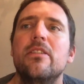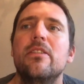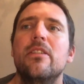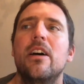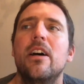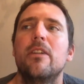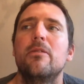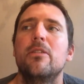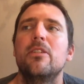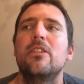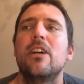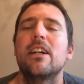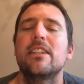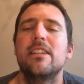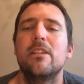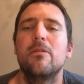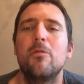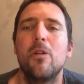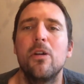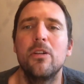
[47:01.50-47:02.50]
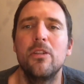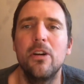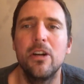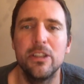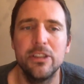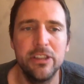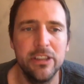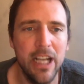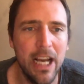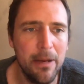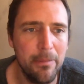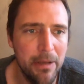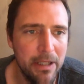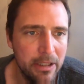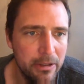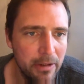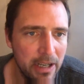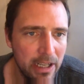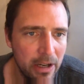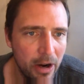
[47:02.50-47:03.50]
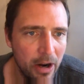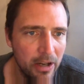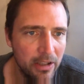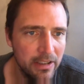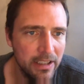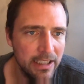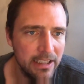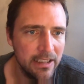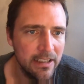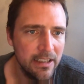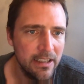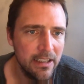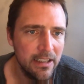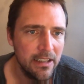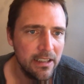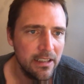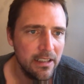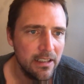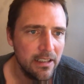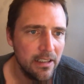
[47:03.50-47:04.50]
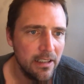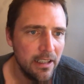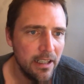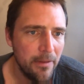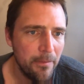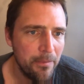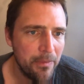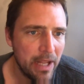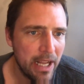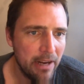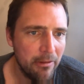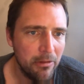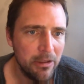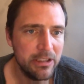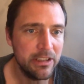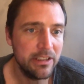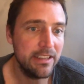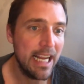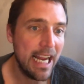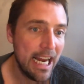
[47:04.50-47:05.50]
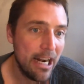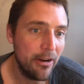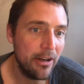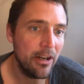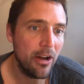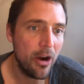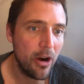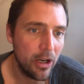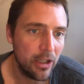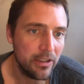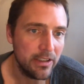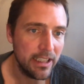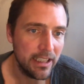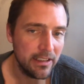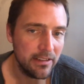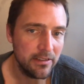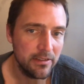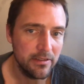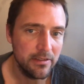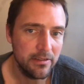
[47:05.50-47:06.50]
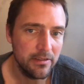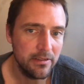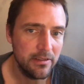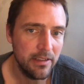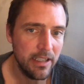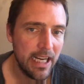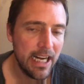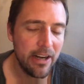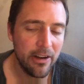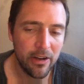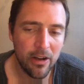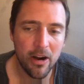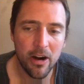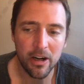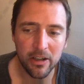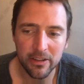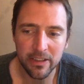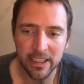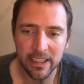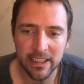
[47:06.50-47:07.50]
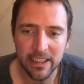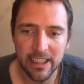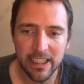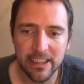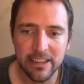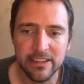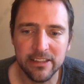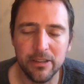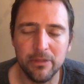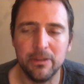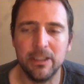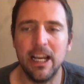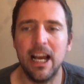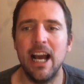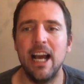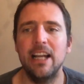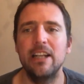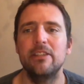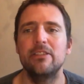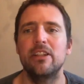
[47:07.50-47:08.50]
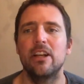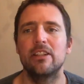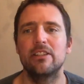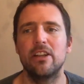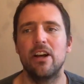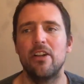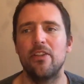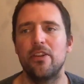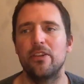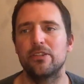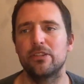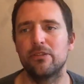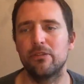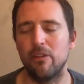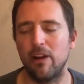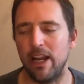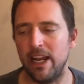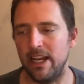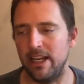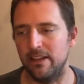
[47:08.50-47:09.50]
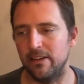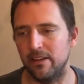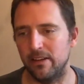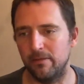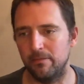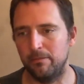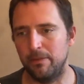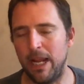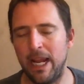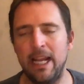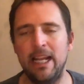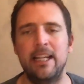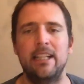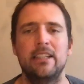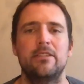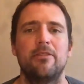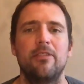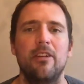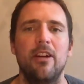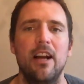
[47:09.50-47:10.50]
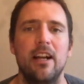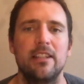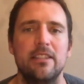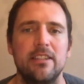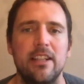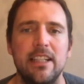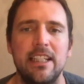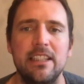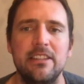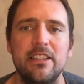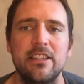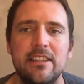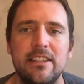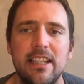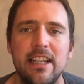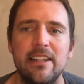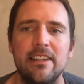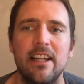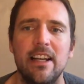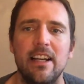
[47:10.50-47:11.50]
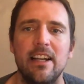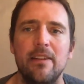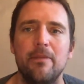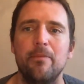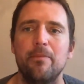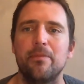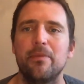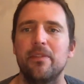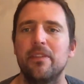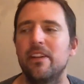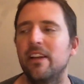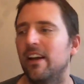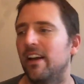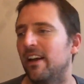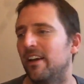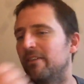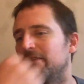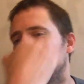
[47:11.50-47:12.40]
uh, Reluctant Warlord shot by the great Artling, it, which is Aaron Hartling. Aaron Hartling, he's the guy who does all those great paintings for us. Like he just did the the